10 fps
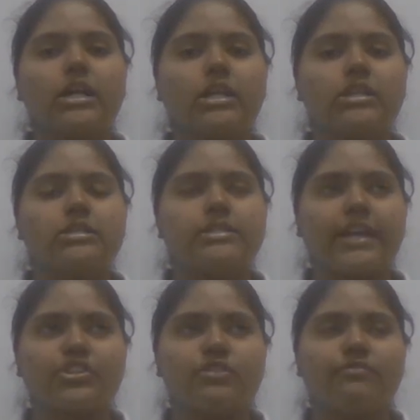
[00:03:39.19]
in
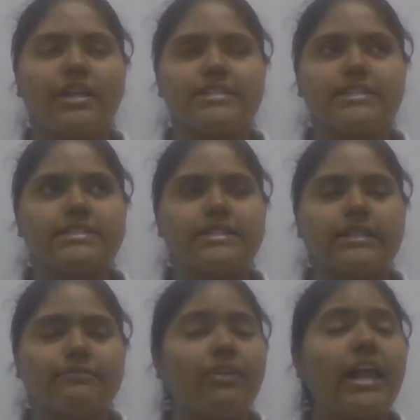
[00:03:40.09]
Section
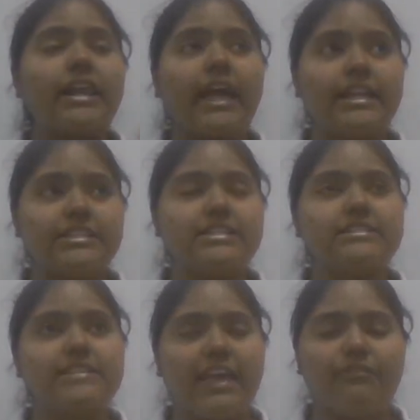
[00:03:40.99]

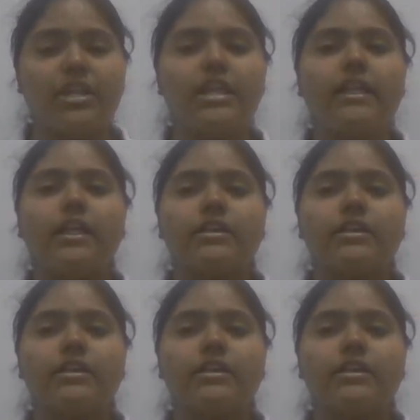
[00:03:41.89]
197,